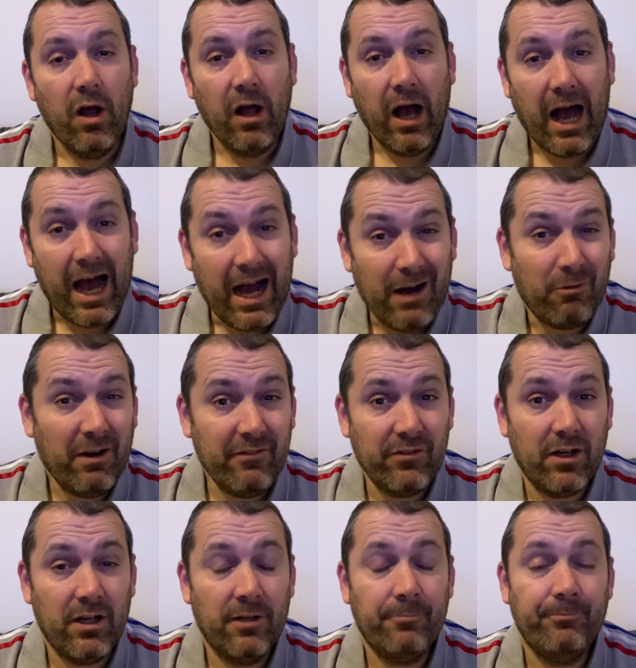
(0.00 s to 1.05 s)

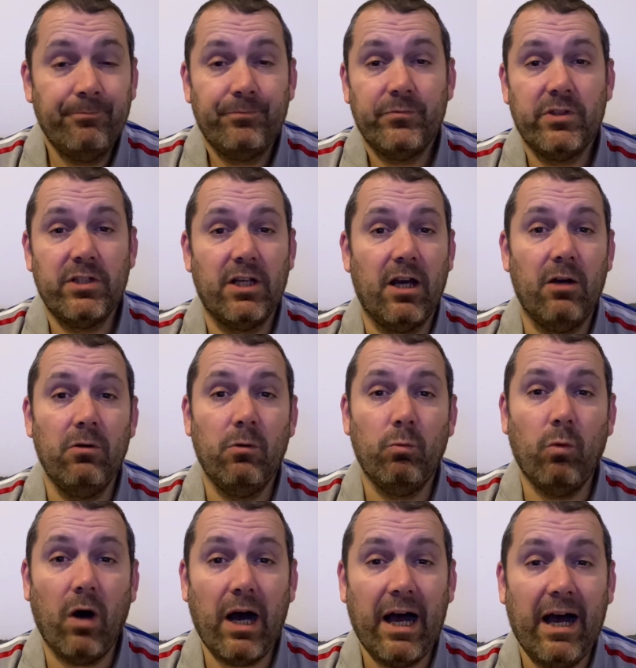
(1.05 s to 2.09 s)
However,
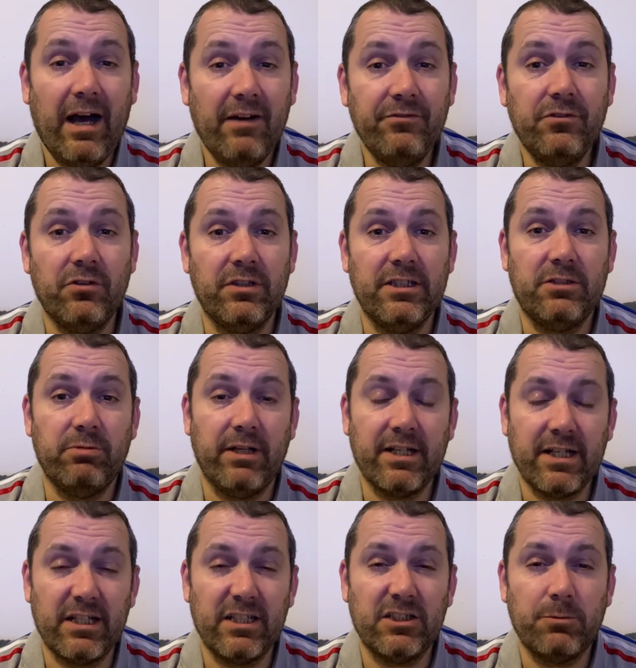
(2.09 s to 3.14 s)
what I have done this week,
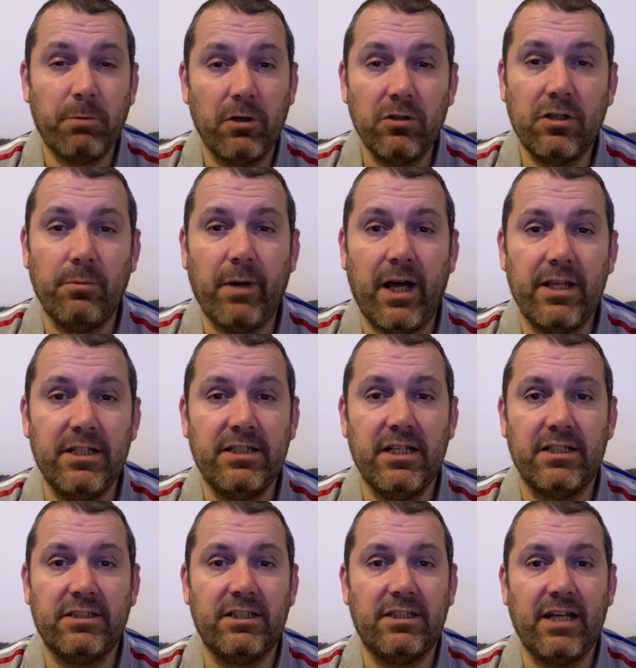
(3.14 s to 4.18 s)
and I spoke about this
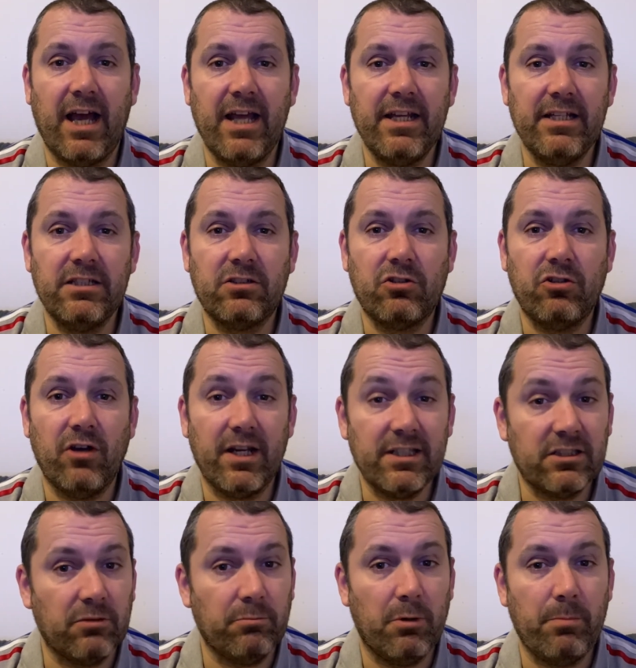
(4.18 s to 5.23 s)
yesterday, is create
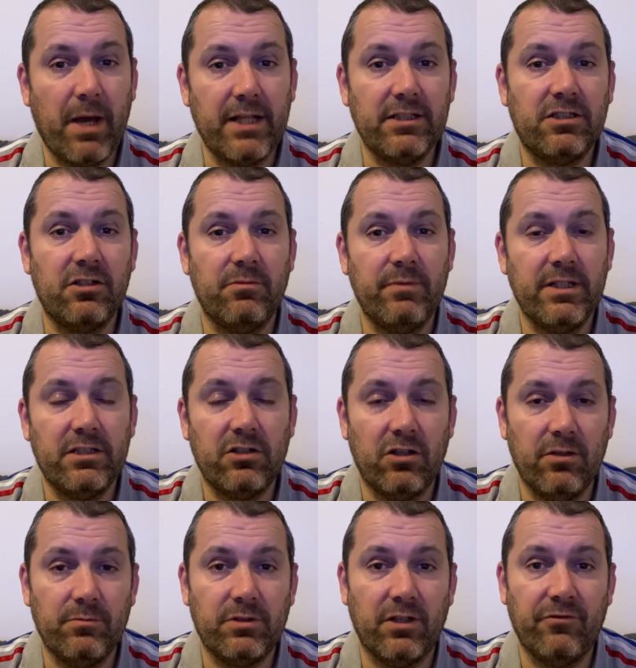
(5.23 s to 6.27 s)
some momentum in
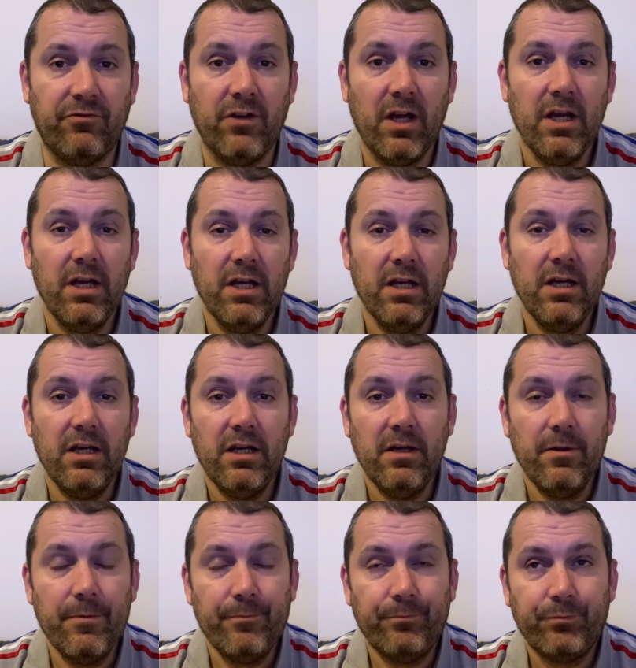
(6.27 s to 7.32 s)
terms of
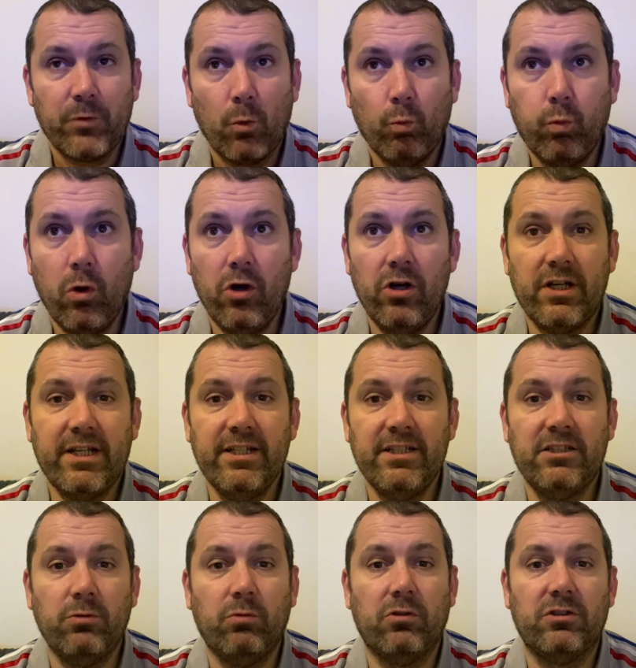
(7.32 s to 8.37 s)
working
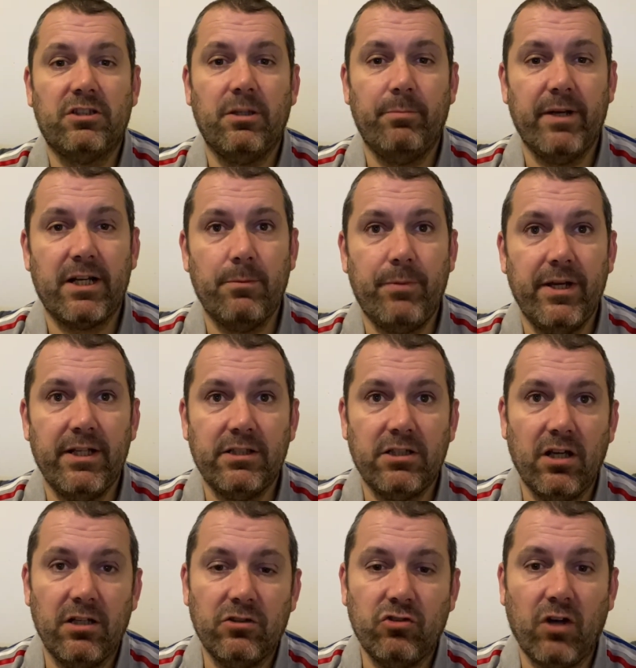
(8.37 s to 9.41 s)
towards the bigger
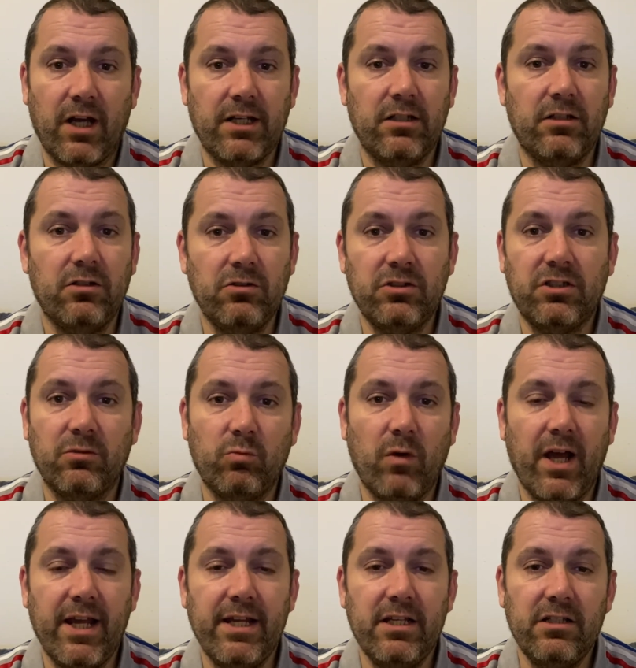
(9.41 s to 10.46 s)
picture, trying to lose some
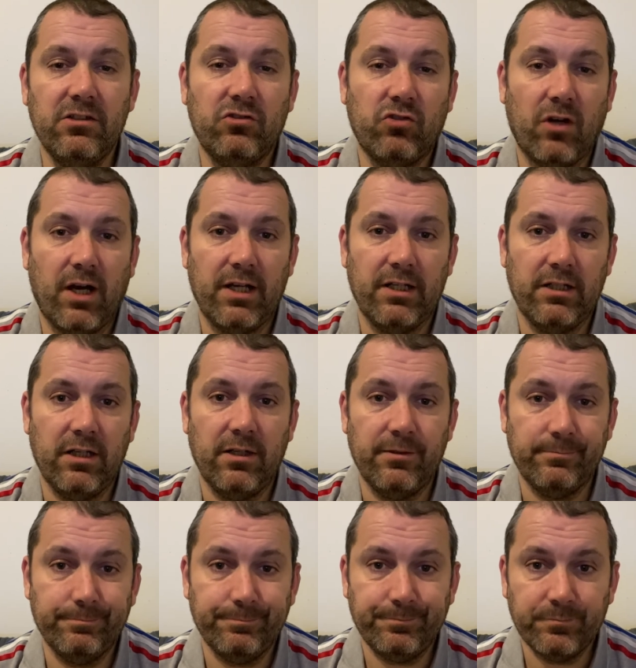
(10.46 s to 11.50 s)
weight, trying to
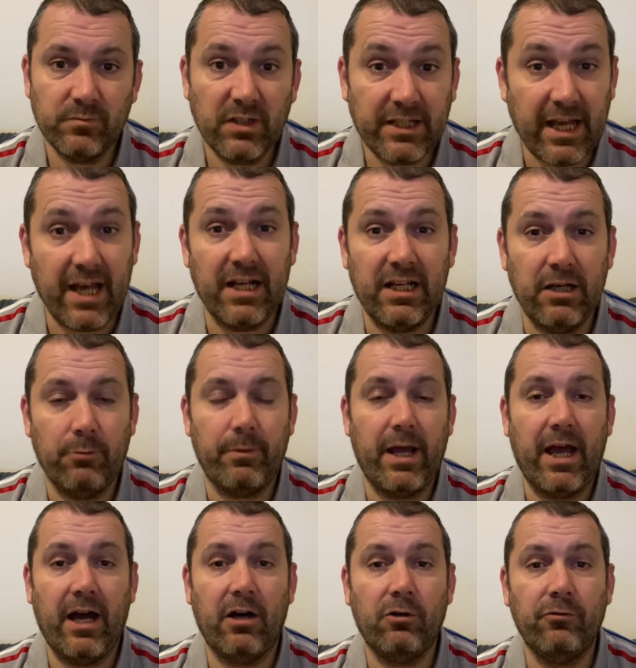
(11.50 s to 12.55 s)
get a little bit
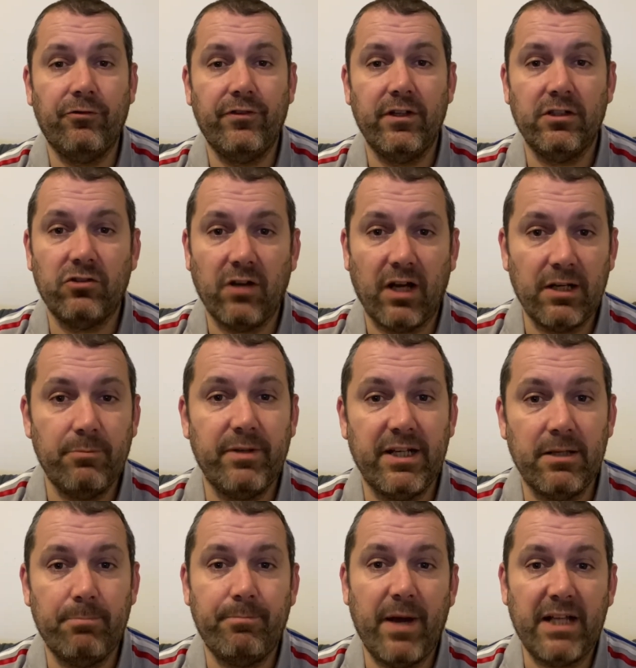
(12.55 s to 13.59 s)
healthier, trying to be in a
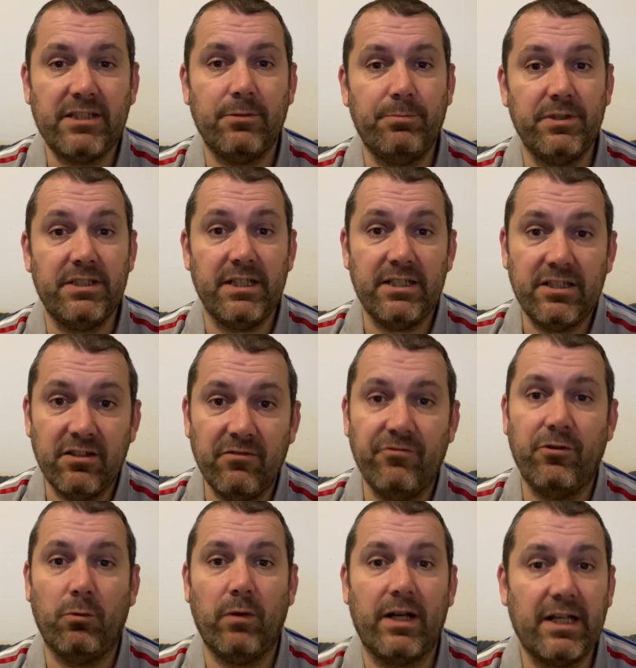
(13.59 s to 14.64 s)
better position
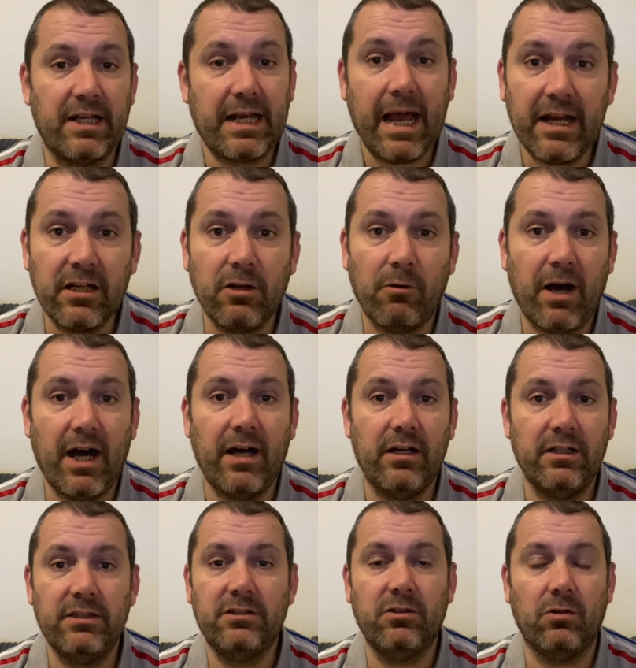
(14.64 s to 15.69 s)
for when I can go out
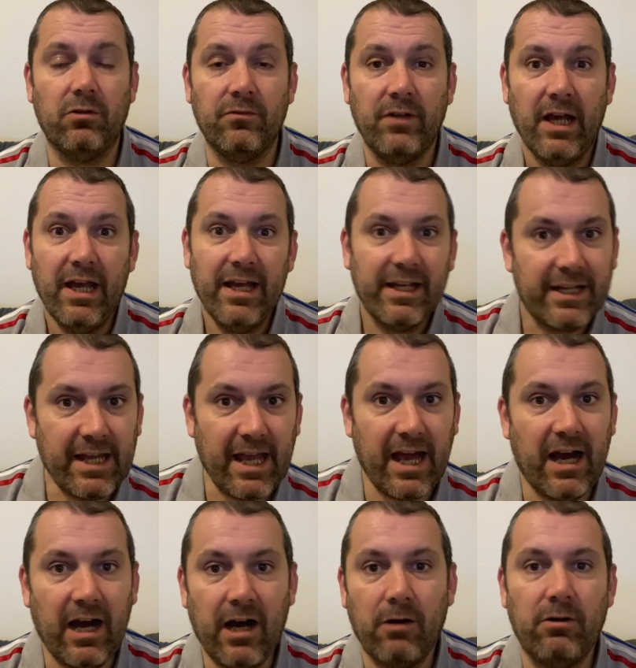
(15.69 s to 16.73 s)
and sort of get
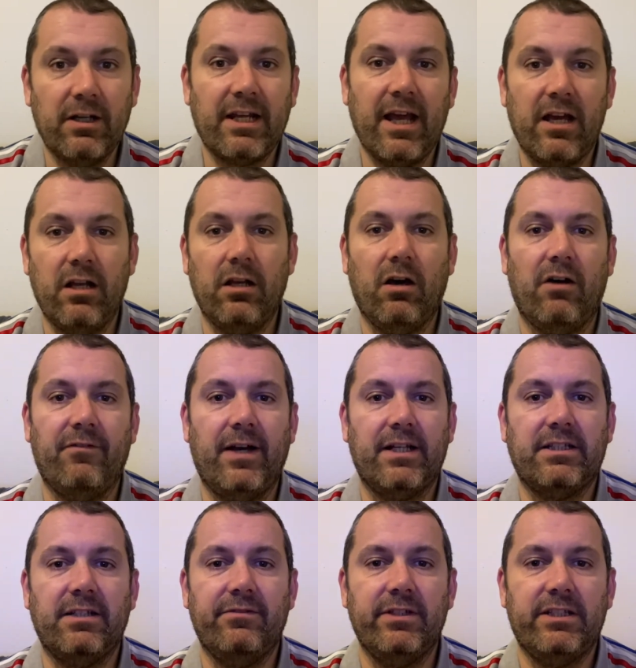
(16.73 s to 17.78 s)
out and get a lot of
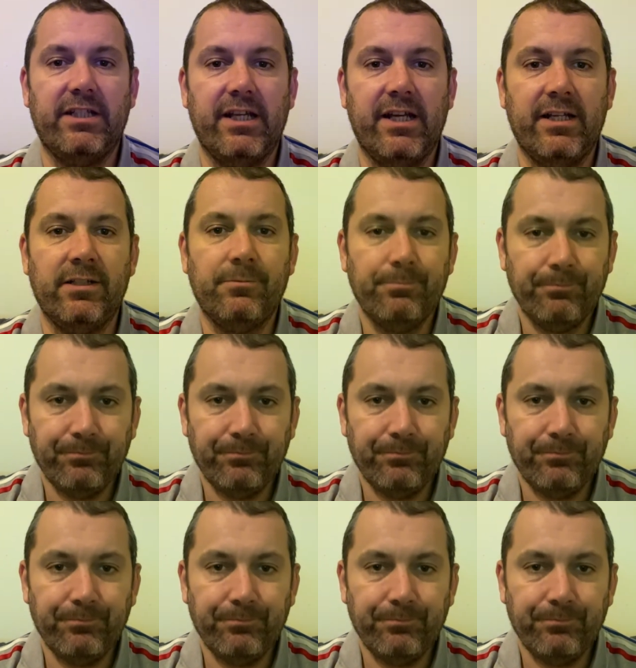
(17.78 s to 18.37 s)
activity in.